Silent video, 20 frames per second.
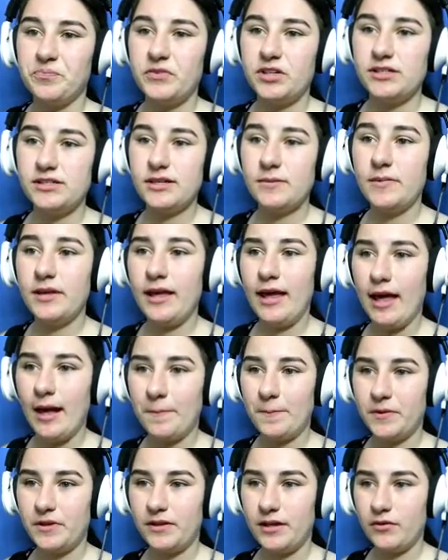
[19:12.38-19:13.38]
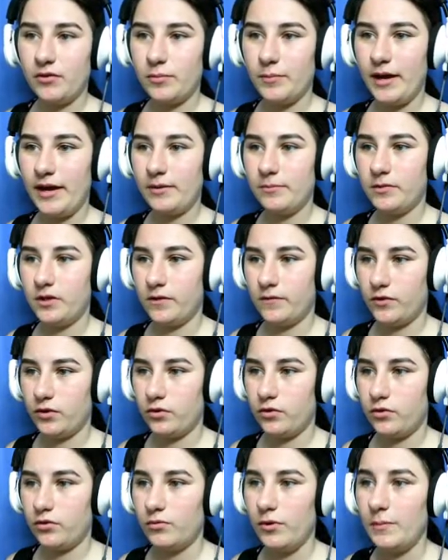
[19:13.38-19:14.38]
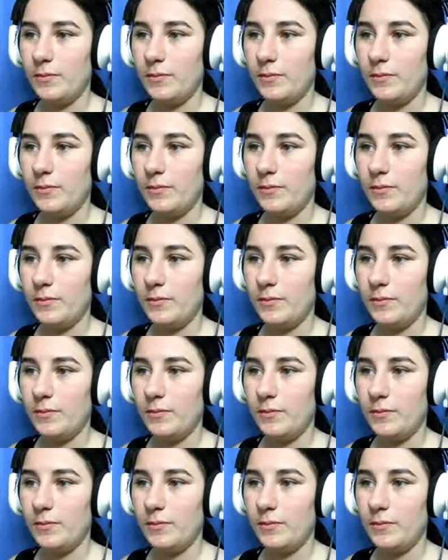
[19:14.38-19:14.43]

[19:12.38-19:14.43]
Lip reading: The evening was calm, not much happened.